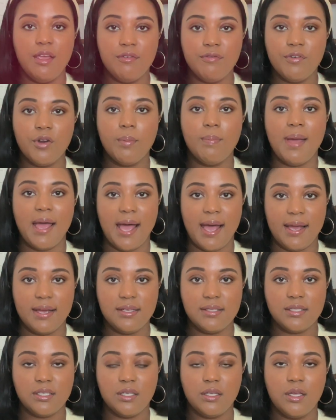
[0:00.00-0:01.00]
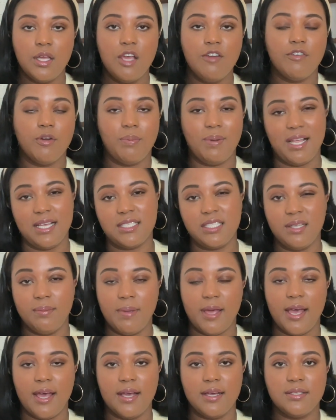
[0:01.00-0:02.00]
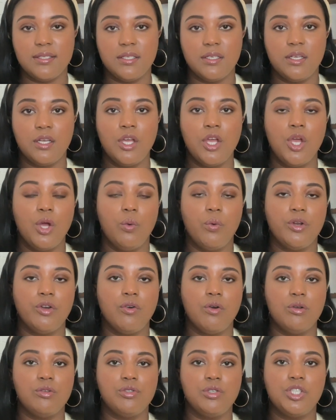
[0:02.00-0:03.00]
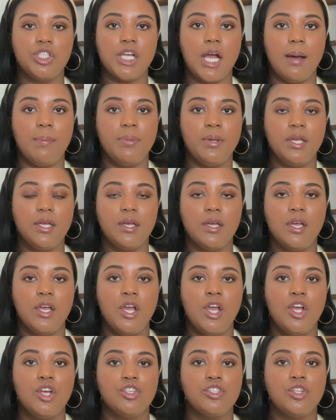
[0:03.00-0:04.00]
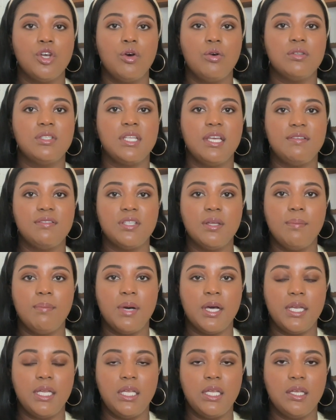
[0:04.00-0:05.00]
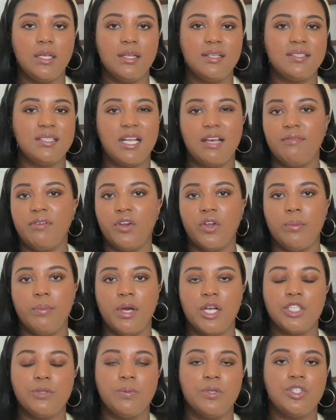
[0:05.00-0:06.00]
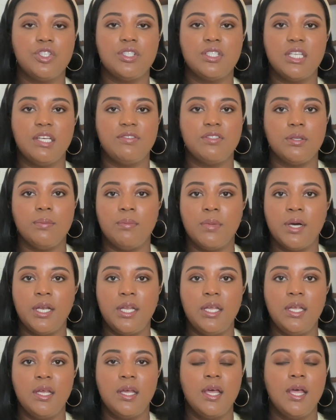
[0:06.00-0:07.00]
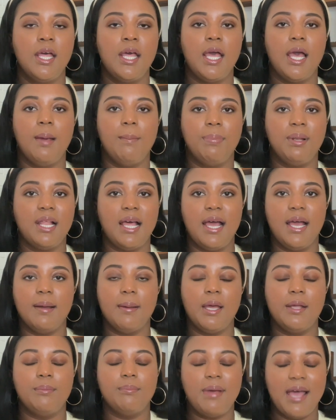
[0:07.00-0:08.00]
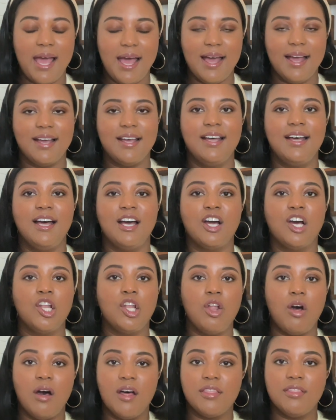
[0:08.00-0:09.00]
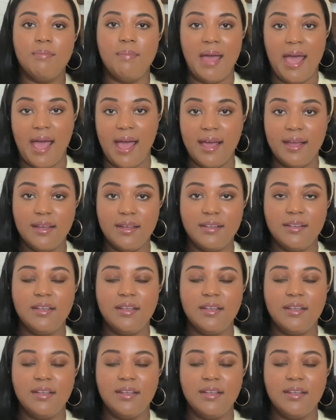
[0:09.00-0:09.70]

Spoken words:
for bags, for plastic bags, when grocery shopping. So save some money. It's not very much, but just save some money and pack a cloth bag